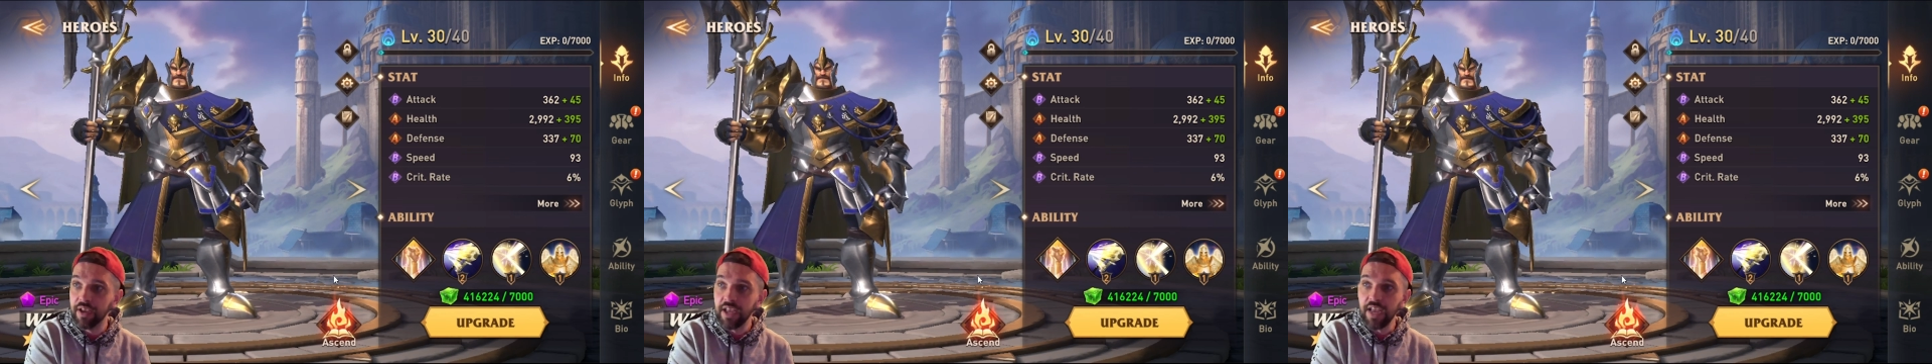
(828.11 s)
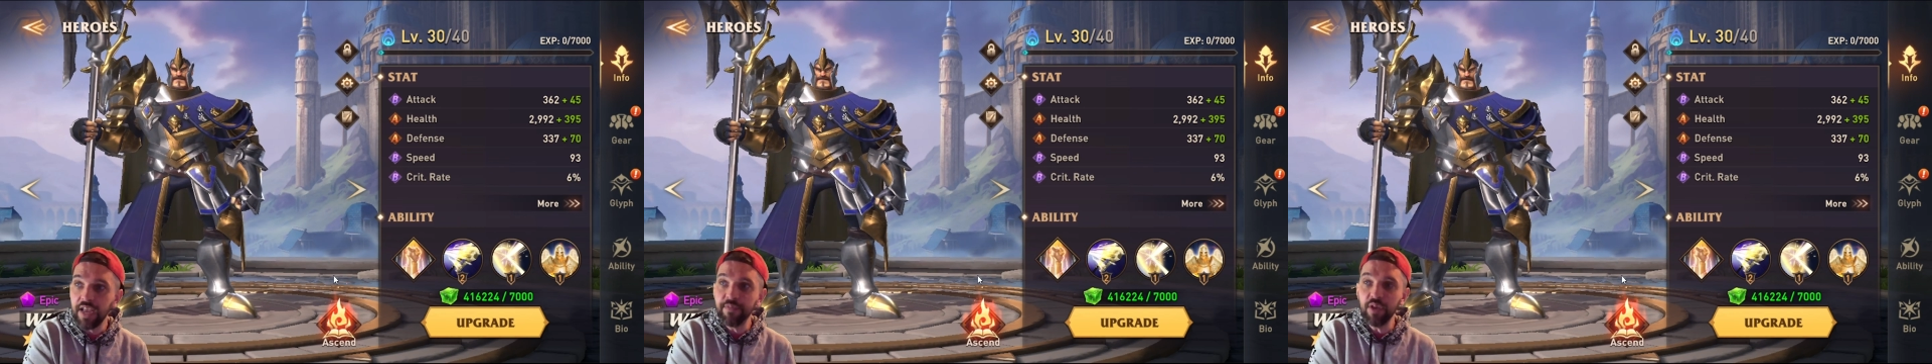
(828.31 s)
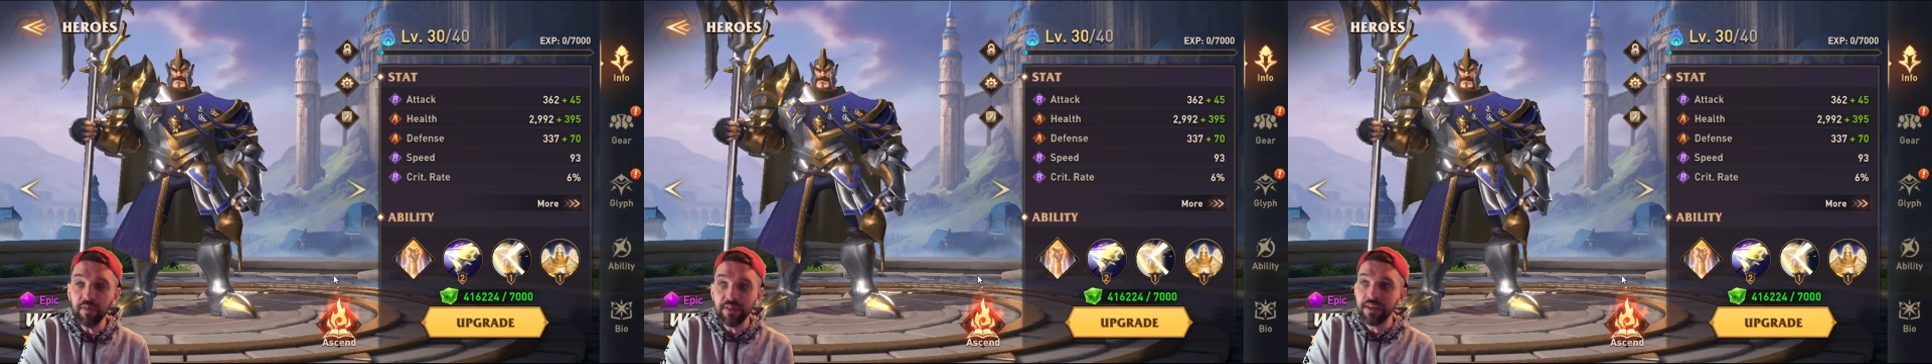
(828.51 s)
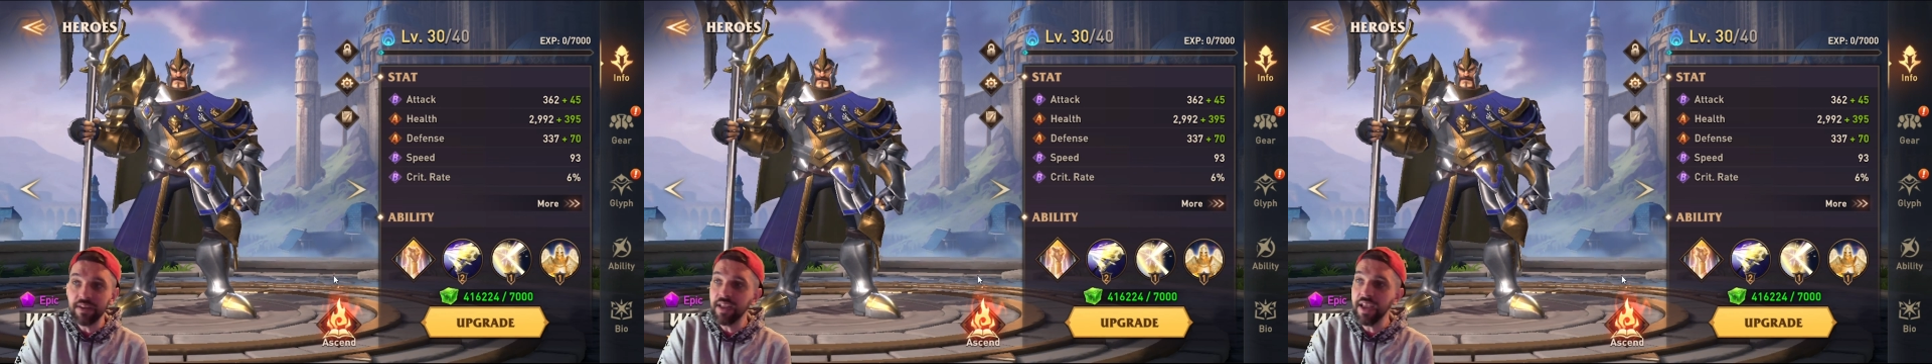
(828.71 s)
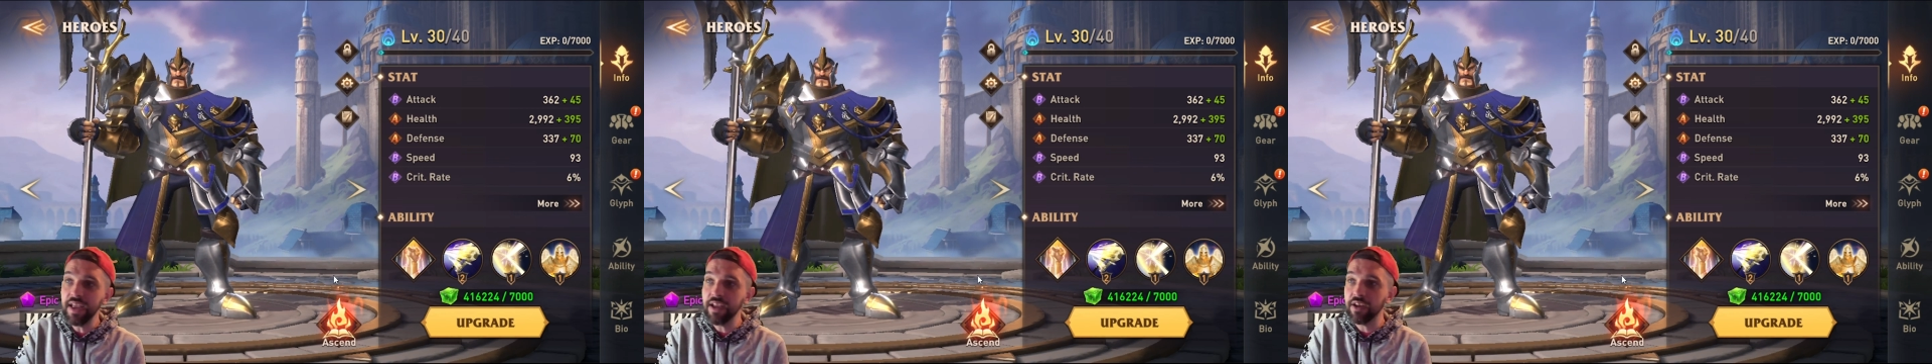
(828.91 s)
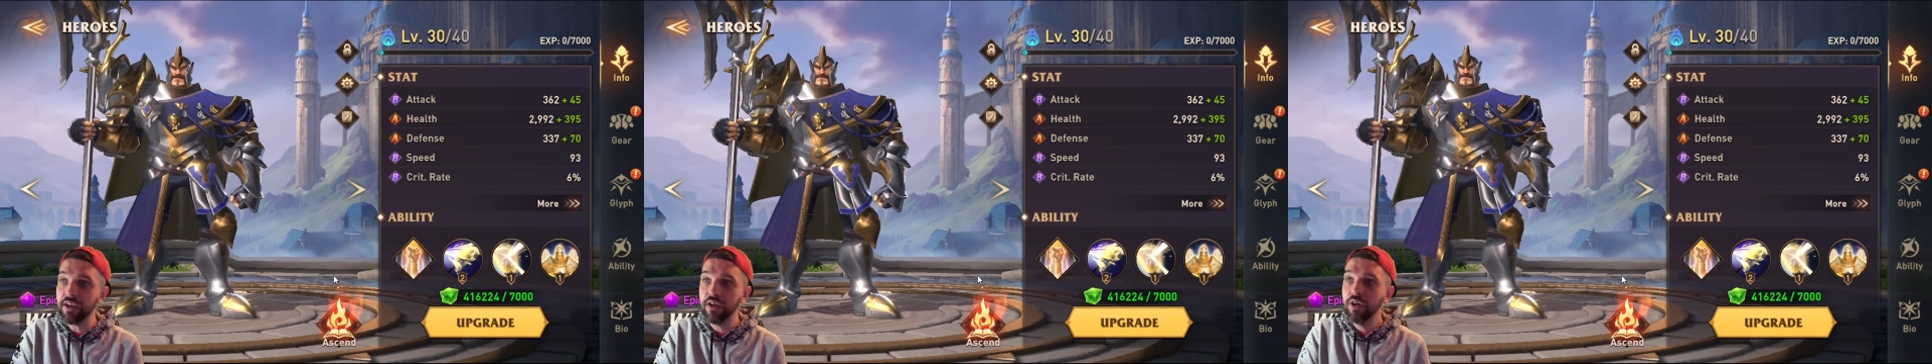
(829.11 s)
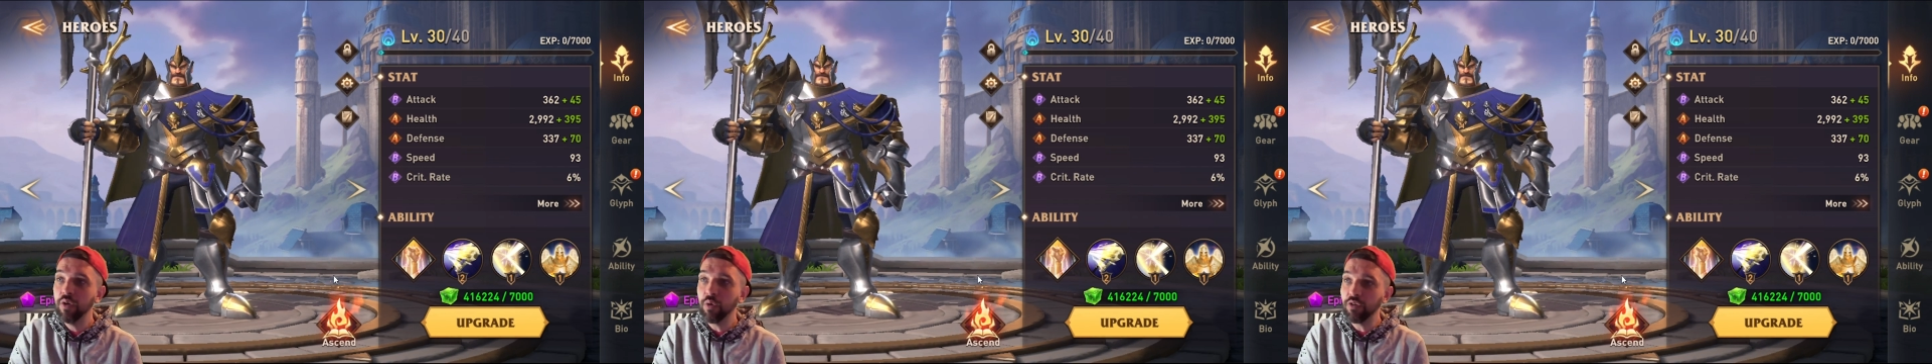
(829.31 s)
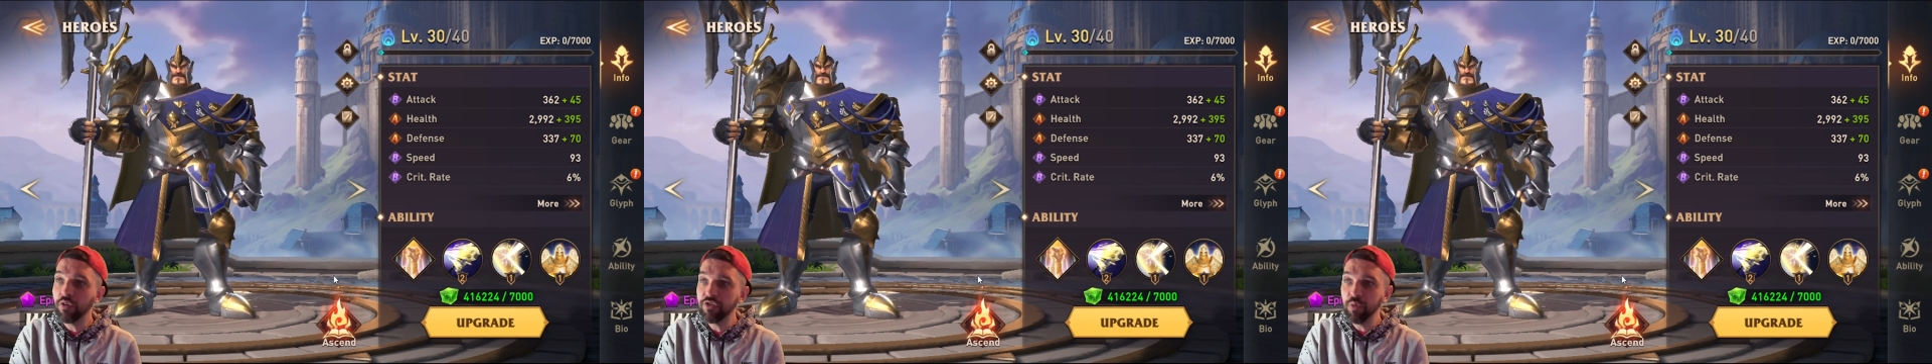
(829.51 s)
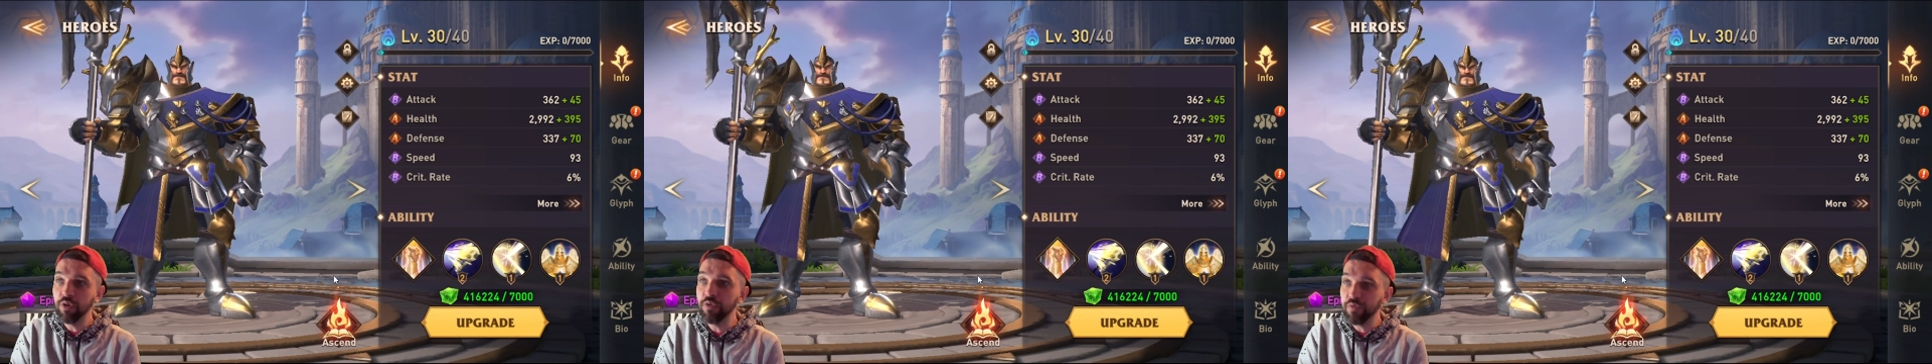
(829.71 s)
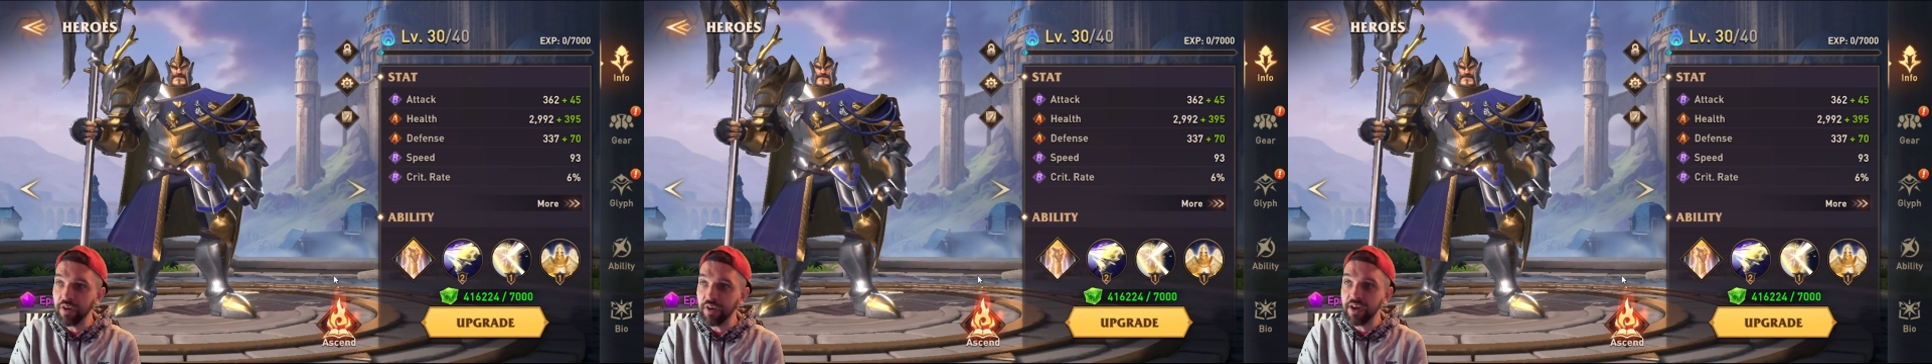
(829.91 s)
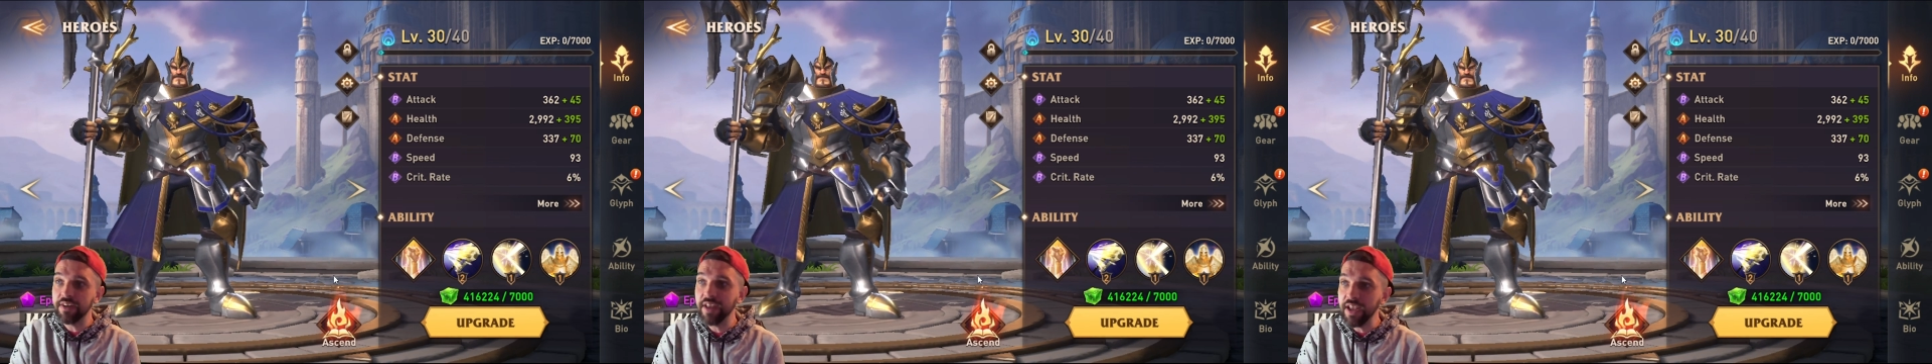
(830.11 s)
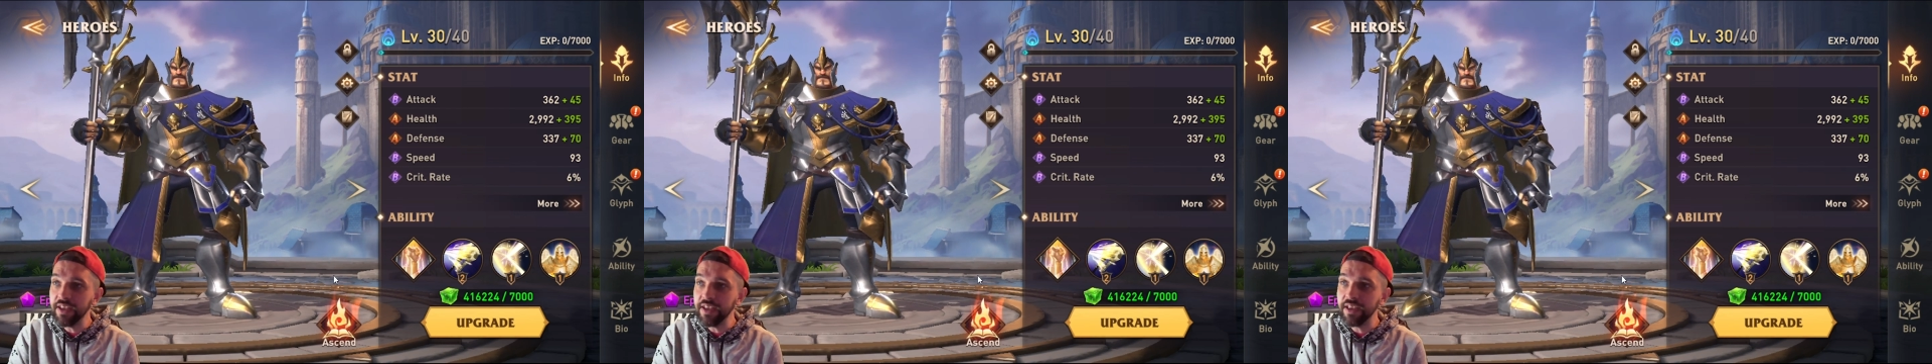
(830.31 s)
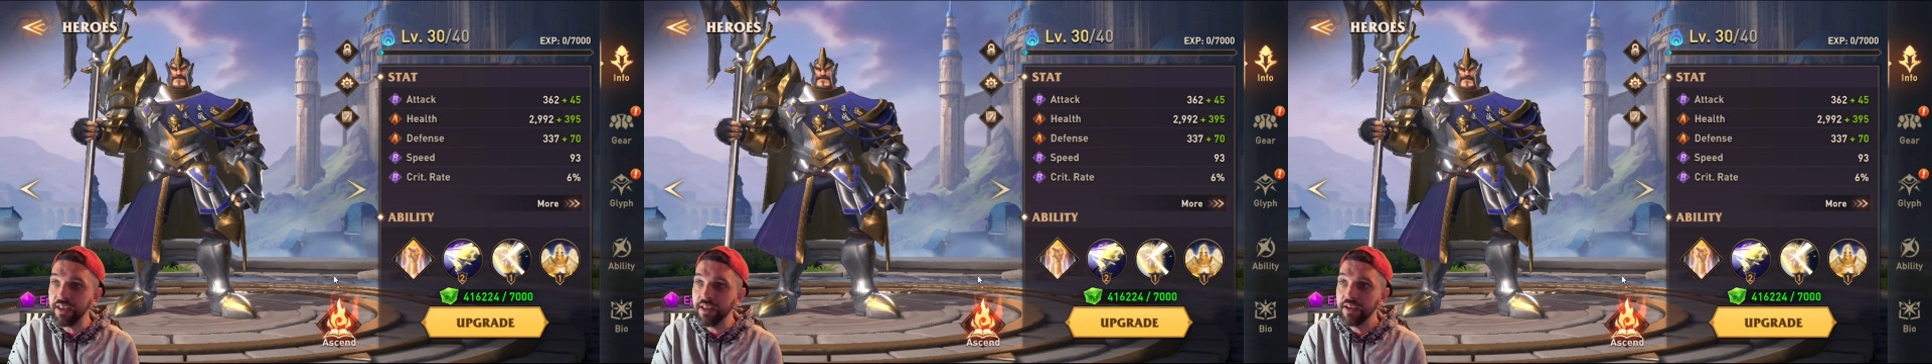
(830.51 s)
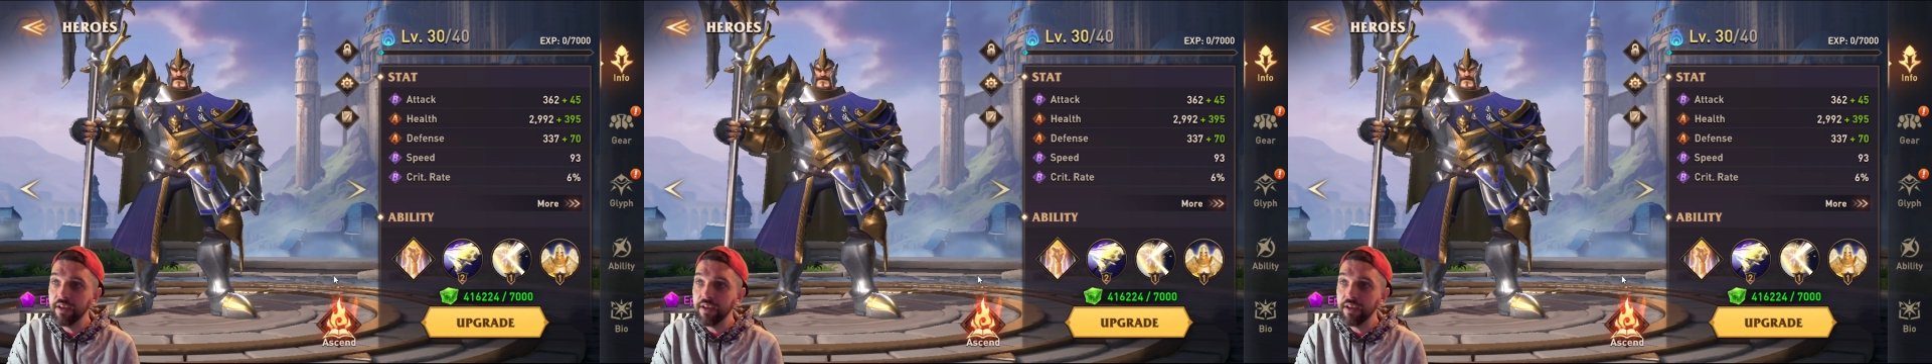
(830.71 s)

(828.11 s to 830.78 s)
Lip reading: If you have a tank or someone who's very tanky,